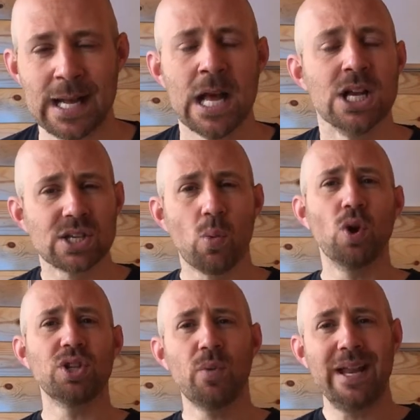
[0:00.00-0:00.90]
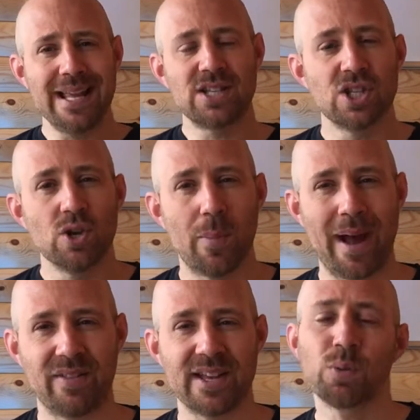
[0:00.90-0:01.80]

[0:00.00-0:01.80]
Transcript: So what do we need to do about this?